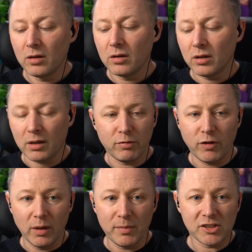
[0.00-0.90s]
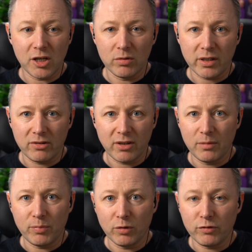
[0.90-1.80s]
like I'm following myself, like I think I'm
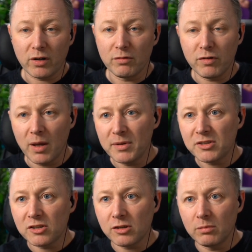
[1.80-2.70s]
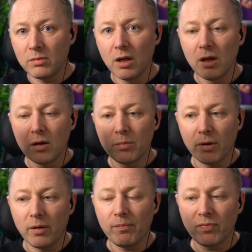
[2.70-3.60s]
pure fucking famous or something,
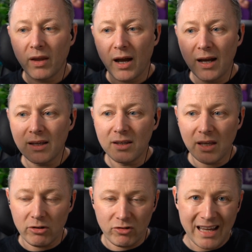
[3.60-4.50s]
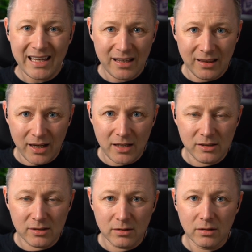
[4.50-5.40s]
but I can get
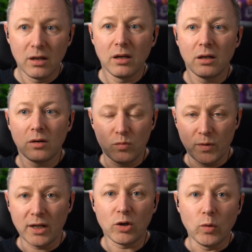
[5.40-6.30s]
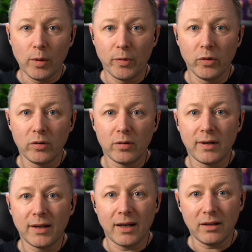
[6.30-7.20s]
recognised when I go about
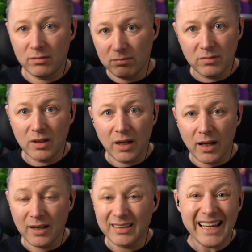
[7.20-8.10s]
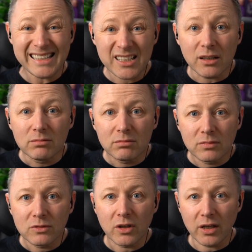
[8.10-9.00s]
in Glasgow,
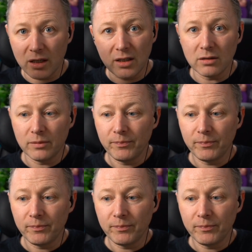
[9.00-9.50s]
right here.